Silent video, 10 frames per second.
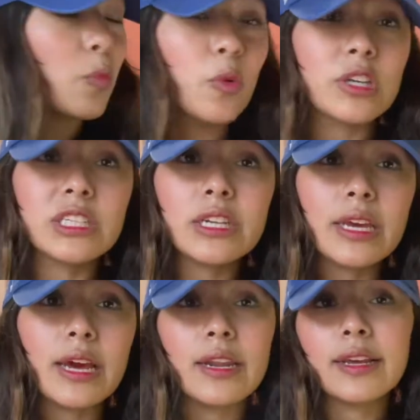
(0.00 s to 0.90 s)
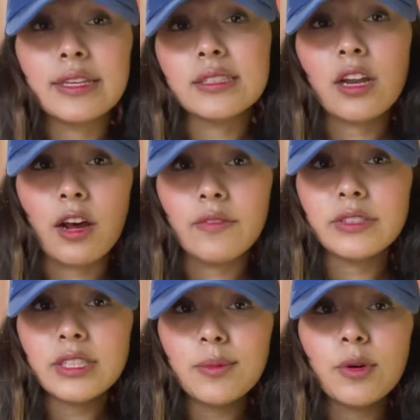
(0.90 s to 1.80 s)
where did he get it? And he said,
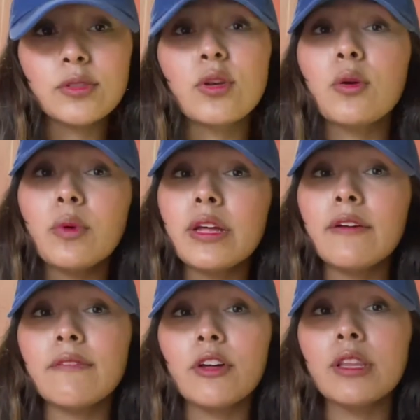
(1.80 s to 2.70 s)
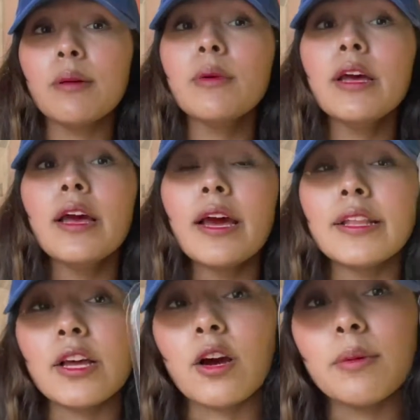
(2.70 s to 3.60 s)
Office Depot. So I went and found them,
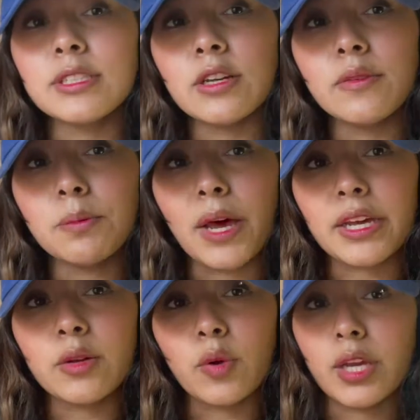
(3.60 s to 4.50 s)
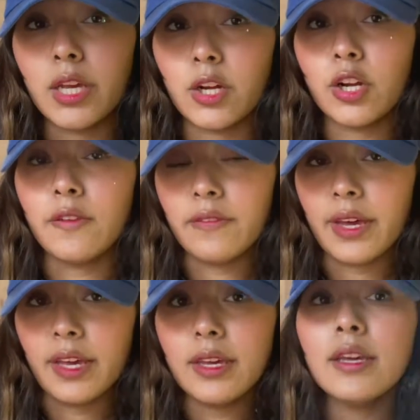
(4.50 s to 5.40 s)
and I got myself a packet right here of
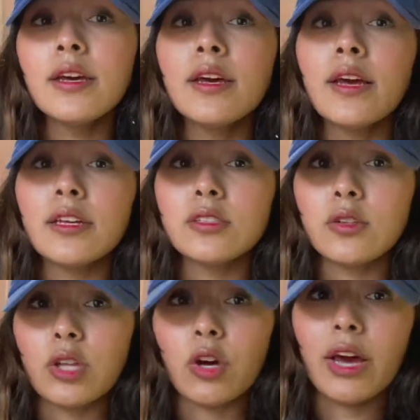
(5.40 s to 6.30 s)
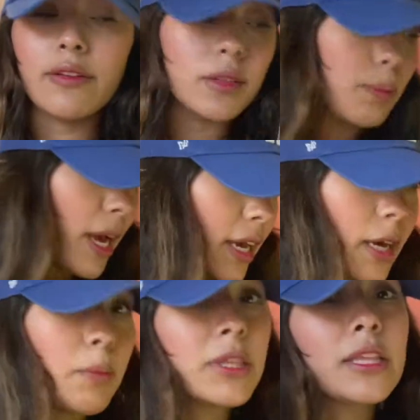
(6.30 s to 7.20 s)
eight. So now I have the
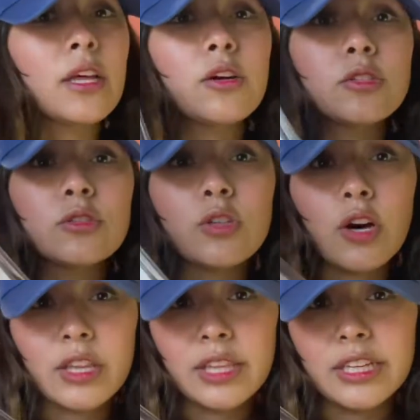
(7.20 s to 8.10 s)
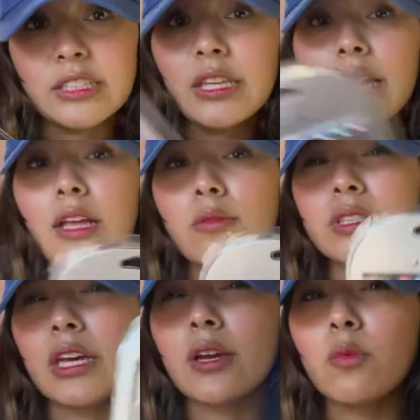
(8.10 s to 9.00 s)
packet, but then I also saw these, and I was
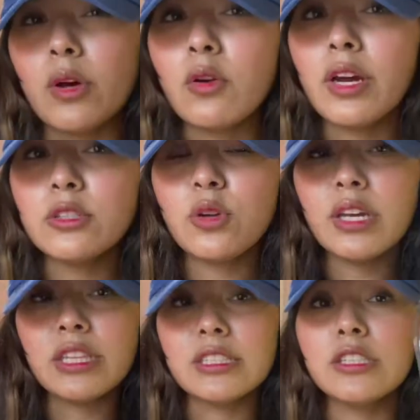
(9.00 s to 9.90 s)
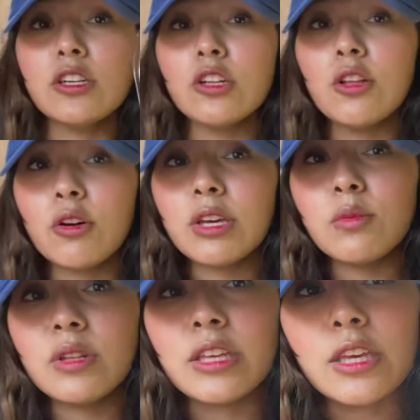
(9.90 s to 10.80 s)
like, why don't I try these? These are low-key
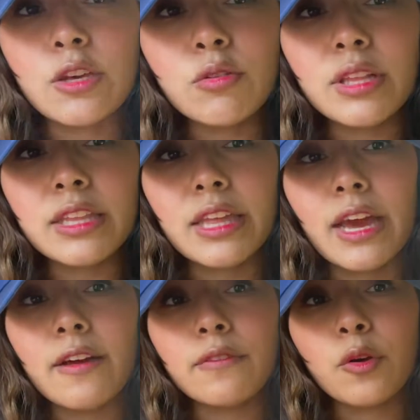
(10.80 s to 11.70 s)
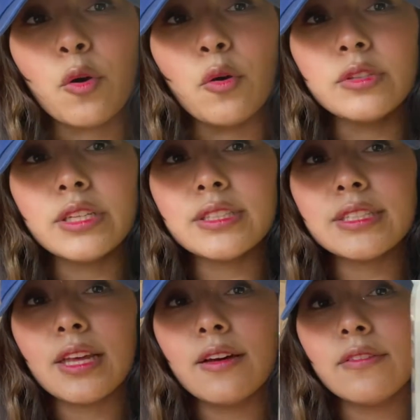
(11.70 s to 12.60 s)
really cute. Like, they have gold and
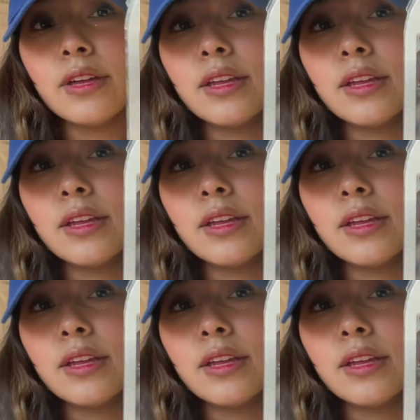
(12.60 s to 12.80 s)
stuff.